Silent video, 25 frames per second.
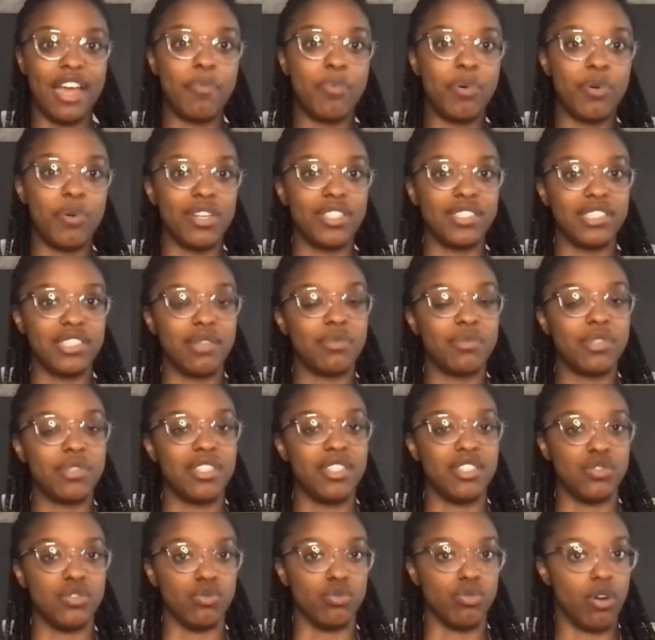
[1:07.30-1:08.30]
point something
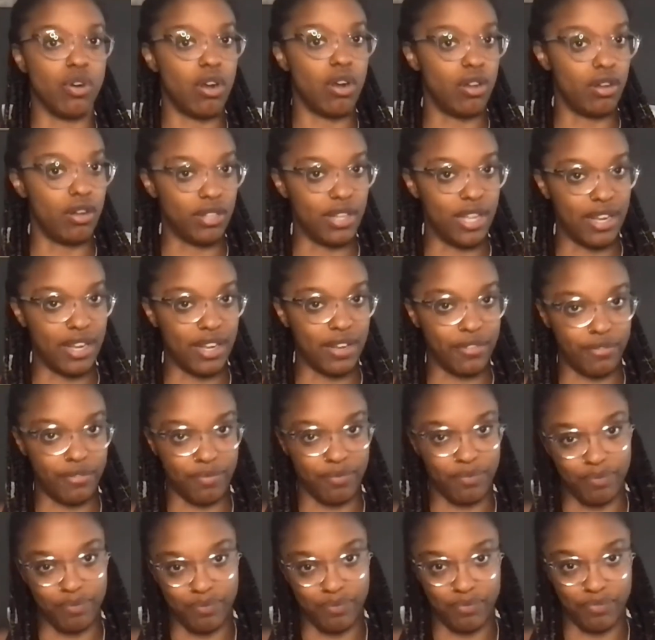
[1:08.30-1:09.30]
is wrong, like
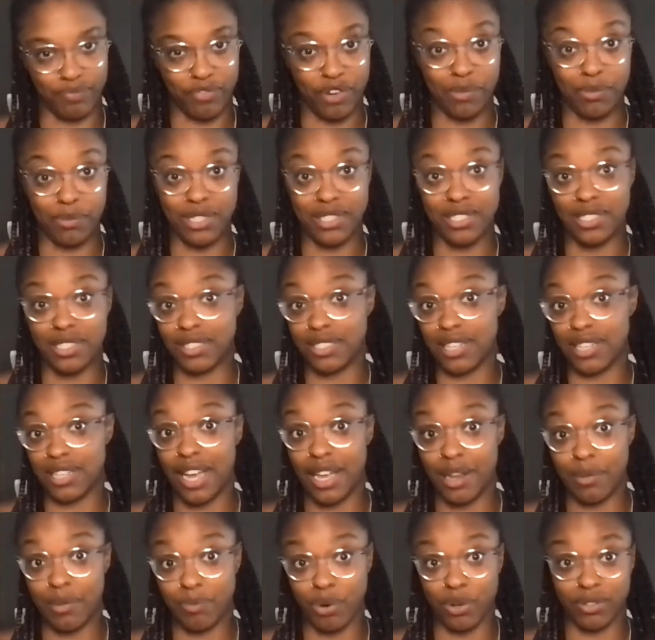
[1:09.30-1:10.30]
from a
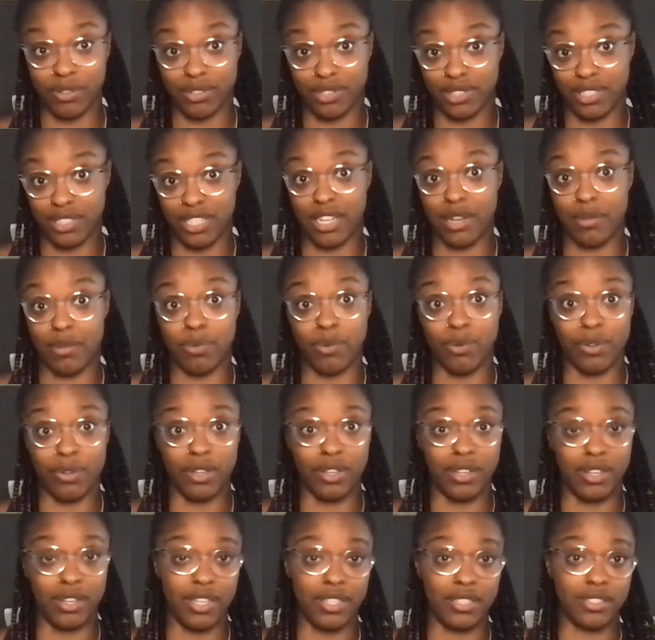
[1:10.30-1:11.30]
design
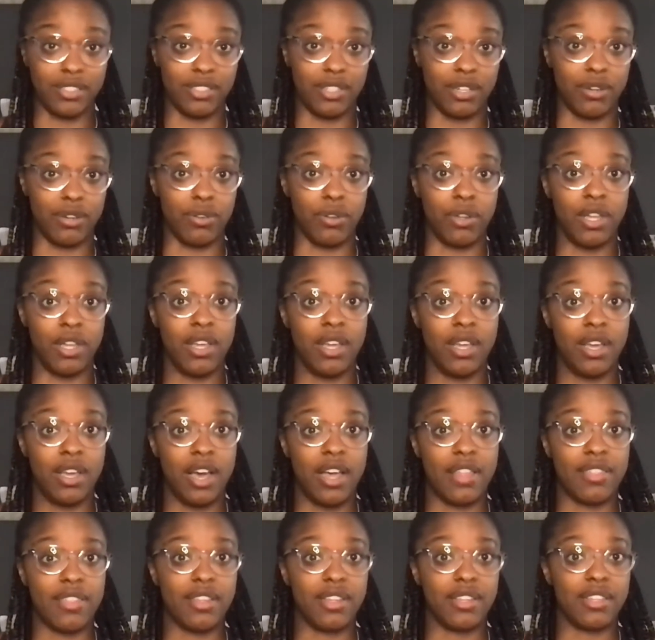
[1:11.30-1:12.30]
standpoint. And so
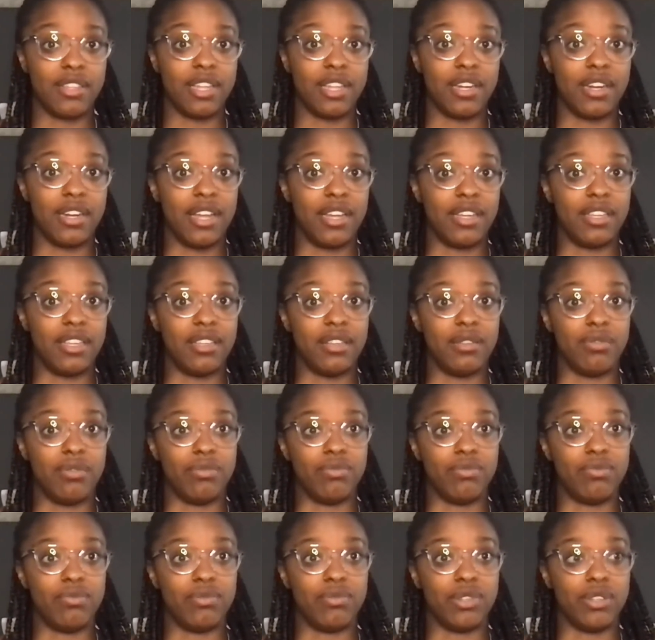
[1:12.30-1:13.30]
I think that Nike,
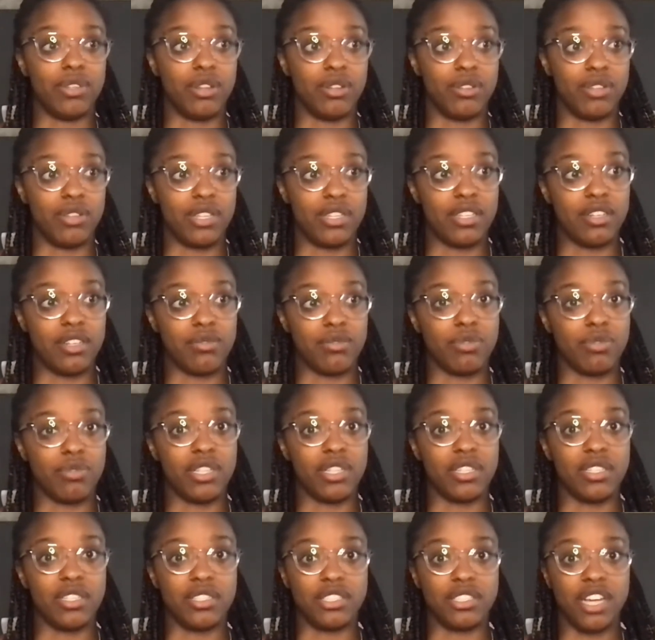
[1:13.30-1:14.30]
they did a really
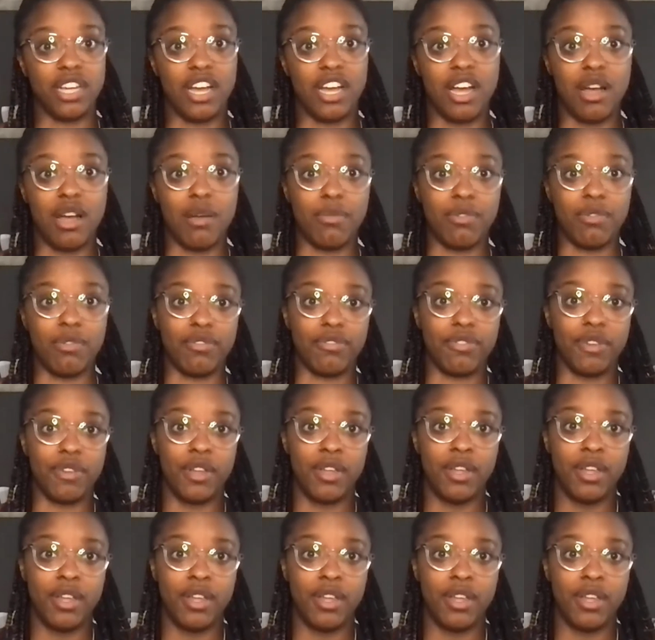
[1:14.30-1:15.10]
good job of